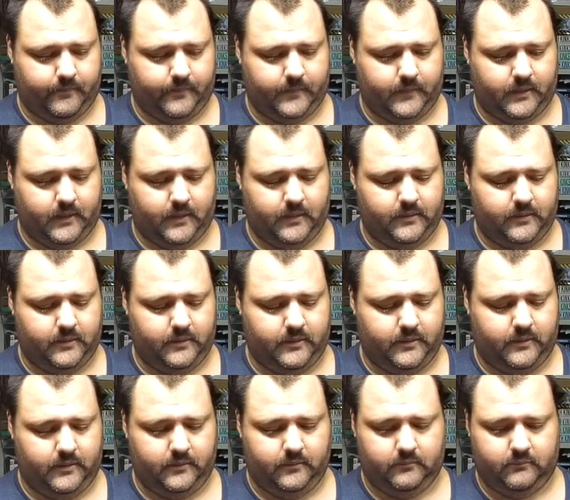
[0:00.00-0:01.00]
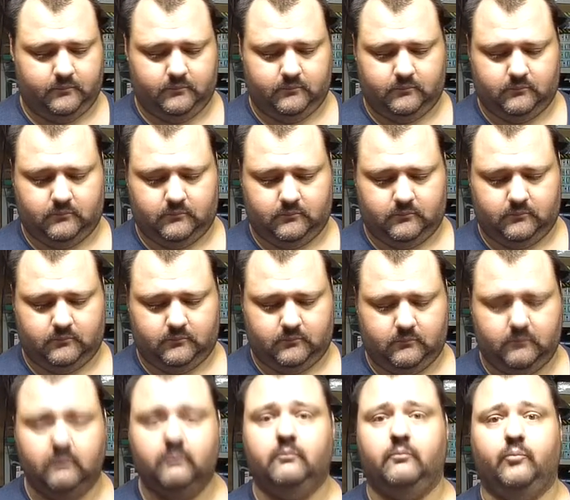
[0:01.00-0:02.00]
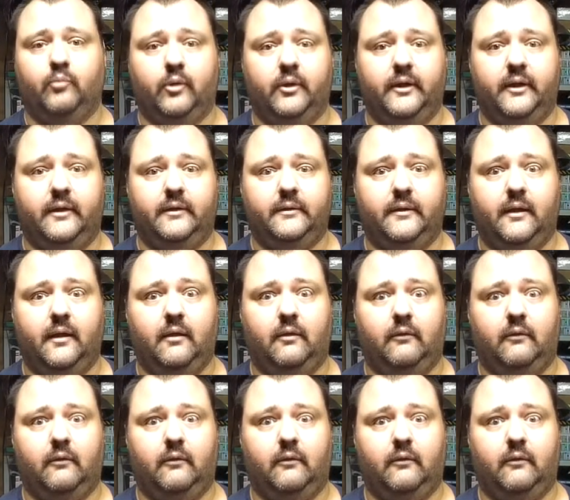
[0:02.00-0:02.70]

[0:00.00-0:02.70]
other than putting it together.